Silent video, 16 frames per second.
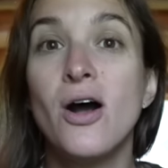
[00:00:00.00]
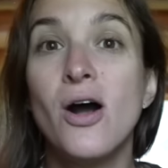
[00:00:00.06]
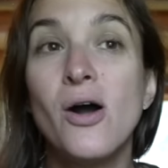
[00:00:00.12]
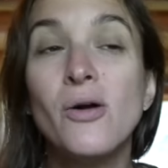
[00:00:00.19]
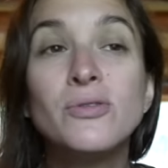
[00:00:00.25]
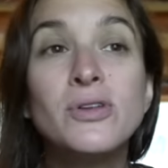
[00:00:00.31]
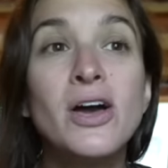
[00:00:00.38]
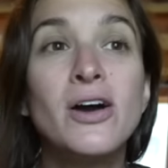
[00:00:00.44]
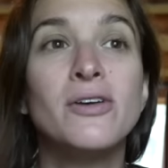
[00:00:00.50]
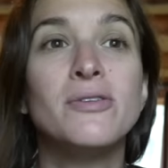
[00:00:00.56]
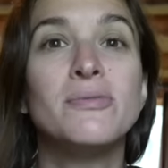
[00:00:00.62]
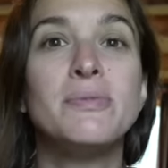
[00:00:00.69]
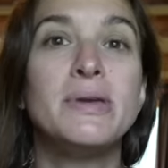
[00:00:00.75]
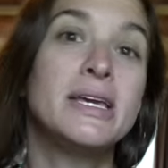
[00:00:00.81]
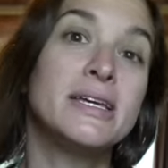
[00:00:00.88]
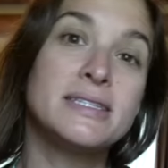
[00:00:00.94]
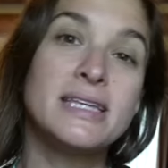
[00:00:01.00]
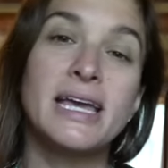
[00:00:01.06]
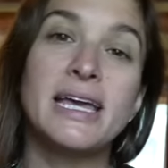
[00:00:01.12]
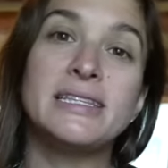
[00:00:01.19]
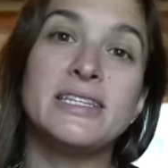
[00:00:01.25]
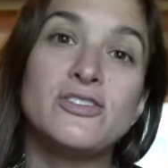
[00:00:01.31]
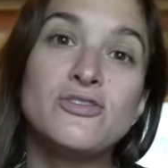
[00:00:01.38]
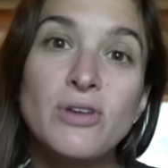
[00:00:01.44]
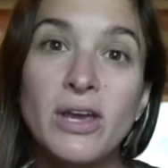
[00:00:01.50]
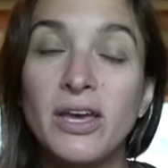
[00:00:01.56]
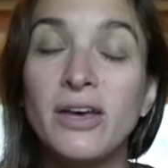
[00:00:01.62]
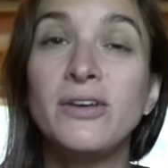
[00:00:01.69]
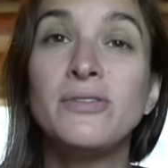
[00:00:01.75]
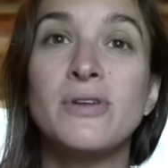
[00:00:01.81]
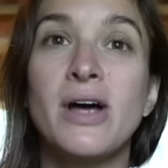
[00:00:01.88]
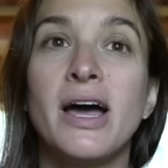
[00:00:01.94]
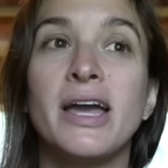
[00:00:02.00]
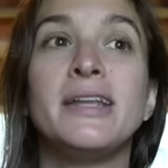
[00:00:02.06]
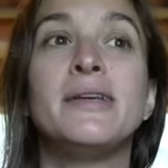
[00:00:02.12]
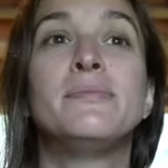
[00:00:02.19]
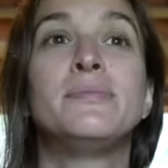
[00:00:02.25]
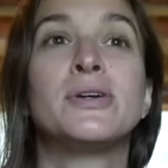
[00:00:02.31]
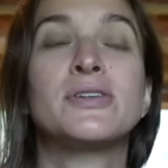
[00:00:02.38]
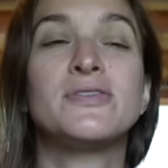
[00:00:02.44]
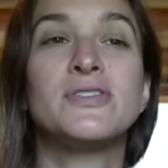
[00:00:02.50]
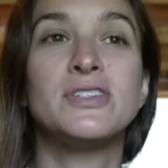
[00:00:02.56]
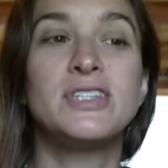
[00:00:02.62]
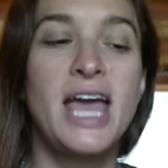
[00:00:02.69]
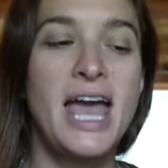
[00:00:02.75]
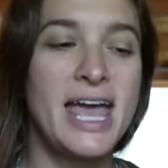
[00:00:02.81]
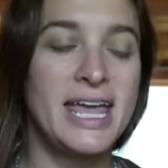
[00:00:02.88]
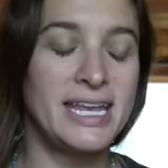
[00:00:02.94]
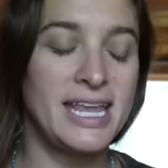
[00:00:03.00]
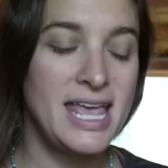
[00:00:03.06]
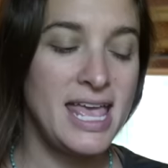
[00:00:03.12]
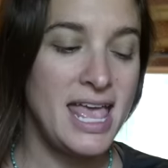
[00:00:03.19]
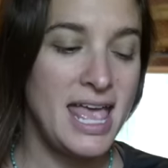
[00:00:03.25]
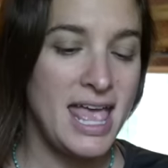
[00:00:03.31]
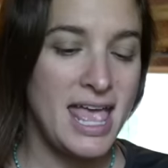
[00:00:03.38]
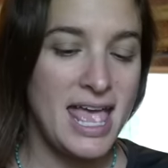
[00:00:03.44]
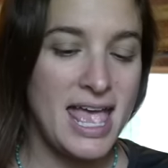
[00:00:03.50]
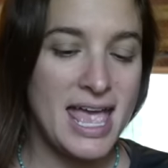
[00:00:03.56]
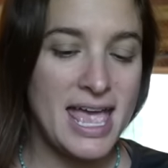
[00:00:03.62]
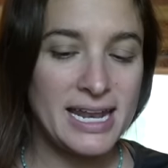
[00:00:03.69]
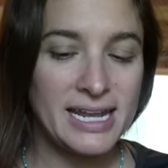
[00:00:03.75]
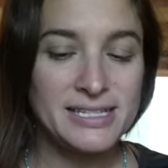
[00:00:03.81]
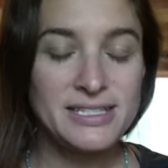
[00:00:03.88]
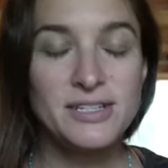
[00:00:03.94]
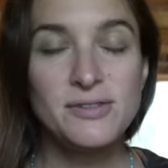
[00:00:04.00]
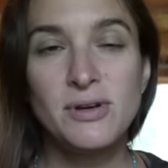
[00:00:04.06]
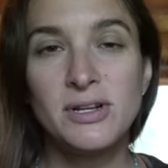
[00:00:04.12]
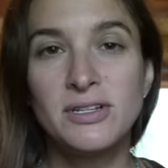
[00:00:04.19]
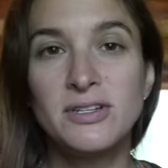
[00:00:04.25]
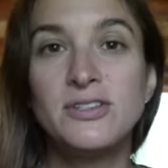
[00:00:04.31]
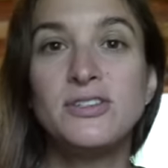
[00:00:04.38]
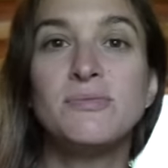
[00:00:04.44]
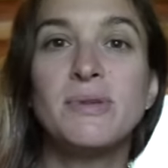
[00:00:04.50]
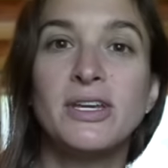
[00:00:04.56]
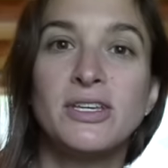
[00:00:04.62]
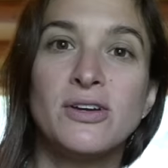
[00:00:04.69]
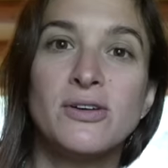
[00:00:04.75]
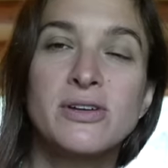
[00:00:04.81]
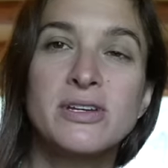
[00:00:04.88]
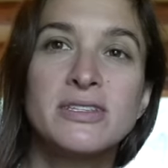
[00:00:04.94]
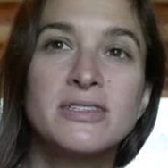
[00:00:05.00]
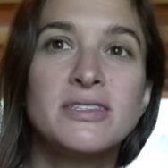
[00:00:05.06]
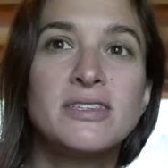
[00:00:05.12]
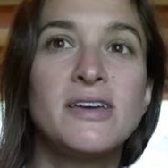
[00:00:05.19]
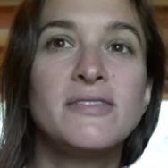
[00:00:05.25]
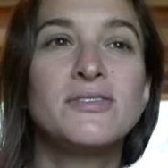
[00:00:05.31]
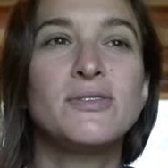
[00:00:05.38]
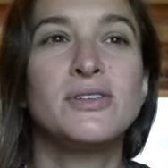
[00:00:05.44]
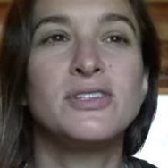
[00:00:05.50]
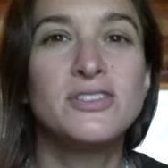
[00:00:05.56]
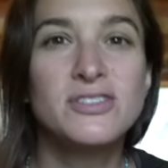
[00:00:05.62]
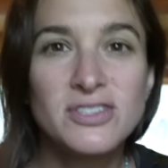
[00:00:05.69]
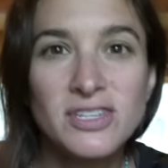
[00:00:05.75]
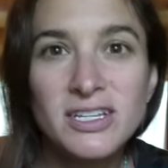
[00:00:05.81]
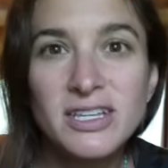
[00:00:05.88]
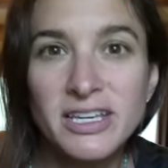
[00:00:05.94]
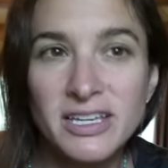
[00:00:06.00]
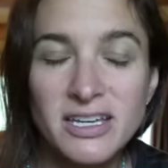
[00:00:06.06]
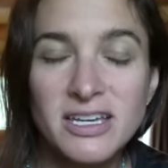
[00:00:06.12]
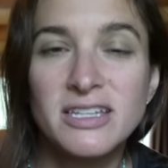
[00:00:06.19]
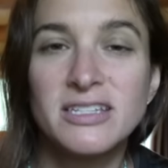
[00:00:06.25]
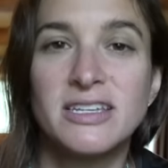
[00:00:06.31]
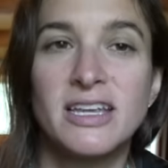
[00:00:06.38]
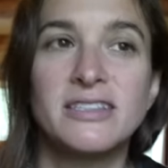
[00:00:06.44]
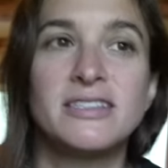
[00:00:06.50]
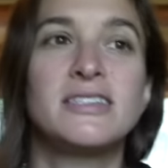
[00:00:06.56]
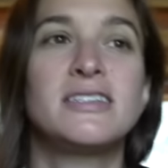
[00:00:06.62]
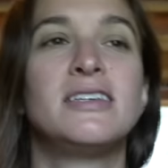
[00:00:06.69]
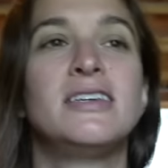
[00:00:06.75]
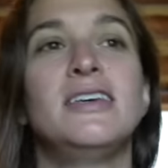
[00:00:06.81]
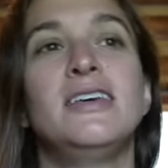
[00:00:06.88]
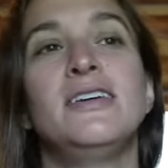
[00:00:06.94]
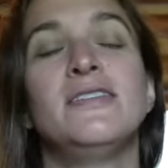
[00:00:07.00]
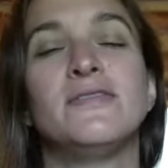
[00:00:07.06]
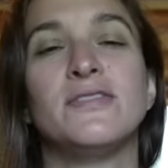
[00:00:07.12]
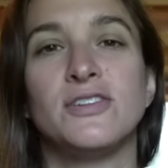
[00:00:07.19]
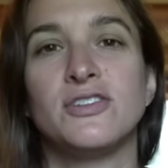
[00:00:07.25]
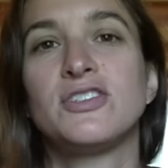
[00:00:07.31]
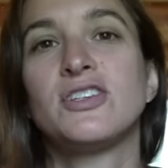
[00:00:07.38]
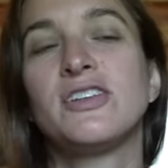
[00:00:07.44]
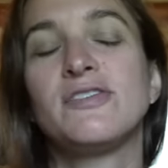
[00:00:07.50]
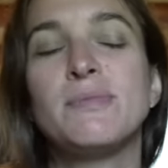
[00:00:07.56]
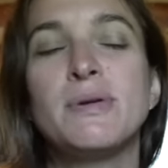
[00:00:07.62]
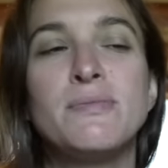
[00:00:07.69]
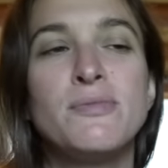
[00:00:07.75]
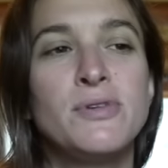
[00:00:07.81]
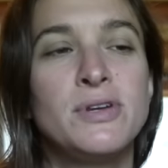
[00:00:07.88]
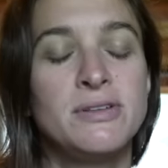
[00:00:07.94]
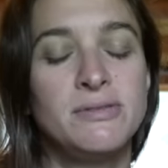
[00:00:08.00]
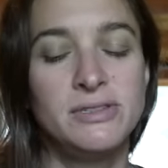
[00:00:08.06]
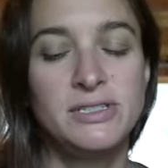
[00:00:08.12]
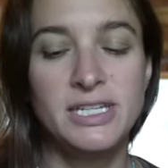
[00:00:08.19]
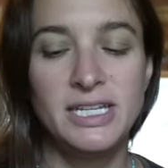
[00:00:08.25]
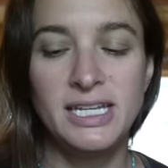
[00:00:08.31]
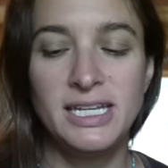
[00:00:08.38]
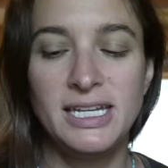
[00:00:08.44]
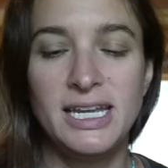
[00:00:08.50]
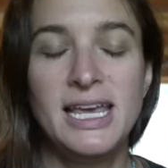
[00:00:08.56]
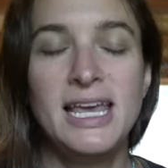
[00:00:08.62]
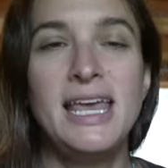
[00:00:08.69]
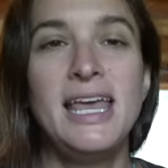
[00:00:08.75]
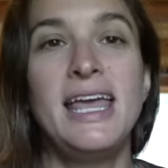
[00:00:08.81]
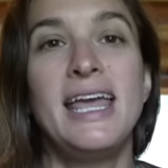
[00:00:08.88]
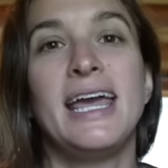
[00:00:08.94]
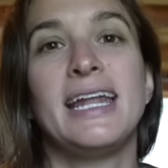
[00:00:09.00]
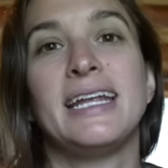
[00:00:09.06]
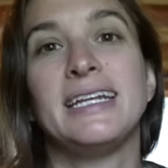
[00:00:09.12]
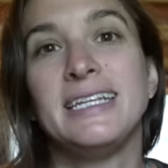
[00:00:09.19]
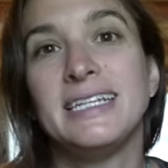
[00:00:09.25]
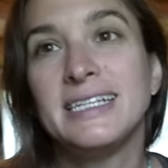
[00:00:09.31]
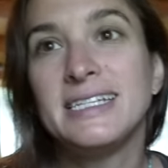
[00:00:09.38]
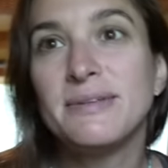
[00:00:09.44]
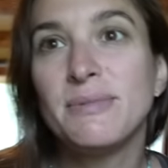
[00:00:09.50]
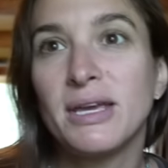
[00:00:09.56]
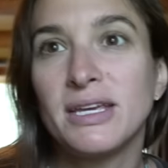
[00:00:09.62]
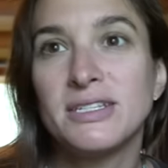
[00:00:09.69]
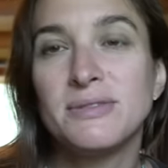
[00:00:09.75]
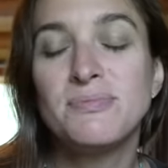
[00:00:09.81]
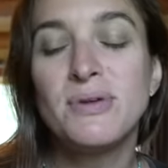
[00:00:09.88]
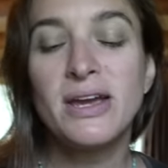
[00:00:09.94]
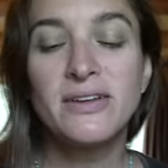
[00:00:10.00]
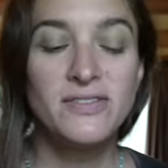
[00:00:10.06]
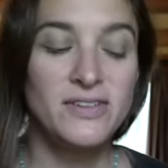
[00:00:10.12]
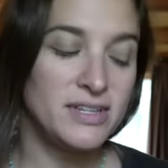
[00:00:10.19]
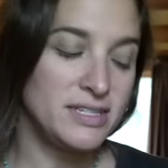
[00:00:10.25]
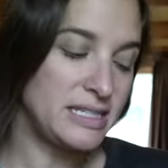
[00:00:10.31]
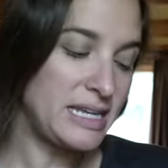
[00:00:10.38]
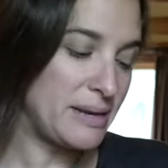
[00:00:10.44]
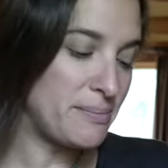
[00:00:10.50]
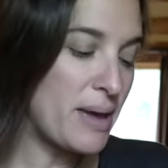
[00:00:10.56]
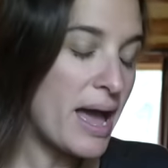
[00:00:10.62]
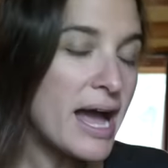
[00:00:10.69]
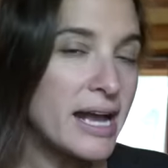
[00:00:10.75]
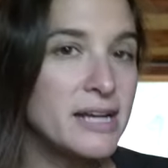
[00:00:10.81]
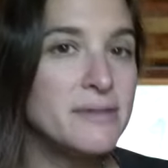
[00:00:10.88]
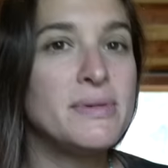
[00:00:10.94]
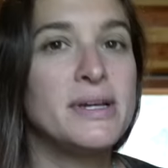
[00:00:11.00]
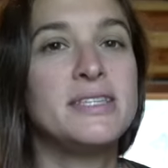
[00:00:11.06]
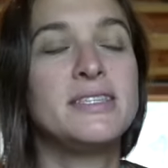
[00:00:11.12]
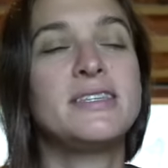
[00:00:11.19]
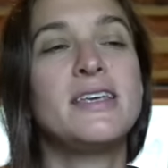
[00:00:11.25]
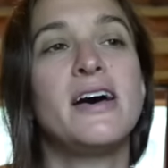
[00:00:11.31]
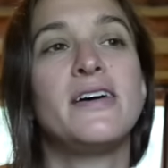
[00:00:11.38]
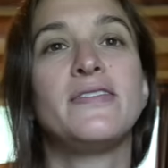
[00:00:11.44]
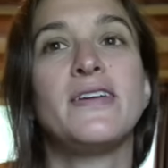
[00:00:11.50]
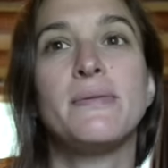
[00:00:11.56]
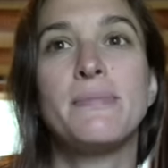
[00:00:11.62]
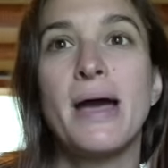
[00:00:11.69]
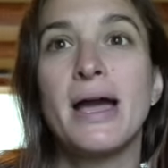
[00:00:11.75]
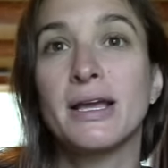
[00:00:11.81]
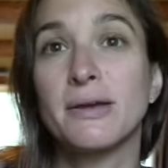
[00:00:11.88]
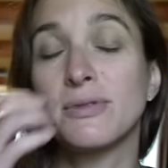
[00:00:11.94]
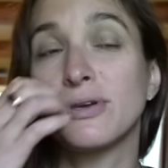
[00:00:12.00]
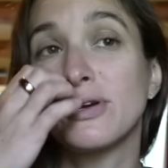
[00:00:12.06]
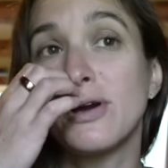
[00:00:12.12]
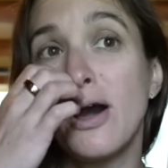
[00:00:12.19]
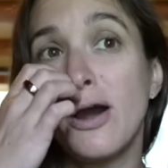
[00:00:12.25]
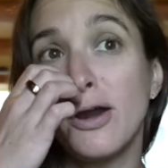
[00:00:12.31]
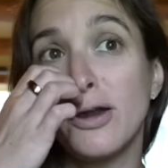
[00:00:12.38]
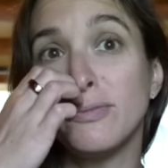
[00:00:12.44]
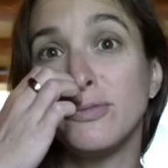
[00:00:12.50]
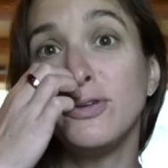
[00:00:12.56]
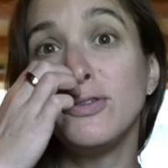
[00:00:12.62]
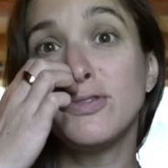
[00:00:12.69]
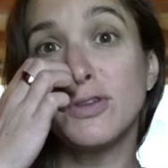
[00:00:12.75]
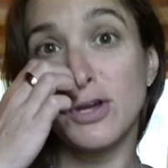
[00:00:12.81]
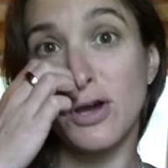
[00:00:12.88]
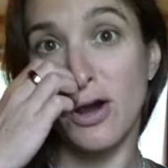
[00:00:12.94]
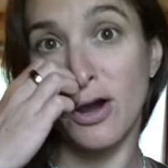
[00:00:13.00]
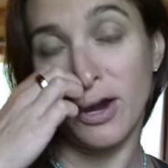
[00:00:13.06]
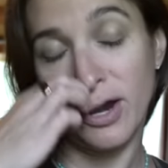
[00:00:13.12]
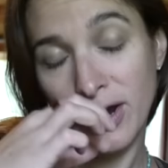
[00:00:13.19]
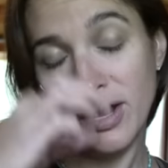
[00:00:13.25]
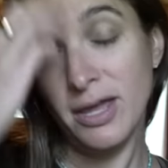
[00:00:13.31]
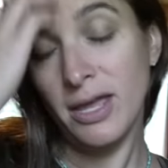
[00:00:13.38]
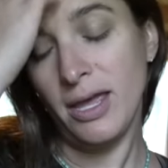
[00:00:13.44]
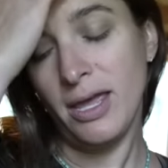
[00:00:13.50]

oh no, because I had the trail ride booked for 10 and I still wanted to do my yoga and stuff. So I just did like a condensed version of my morning routine and I needed to make it to breakfast and pack up my stuff and pack up the car and move the car.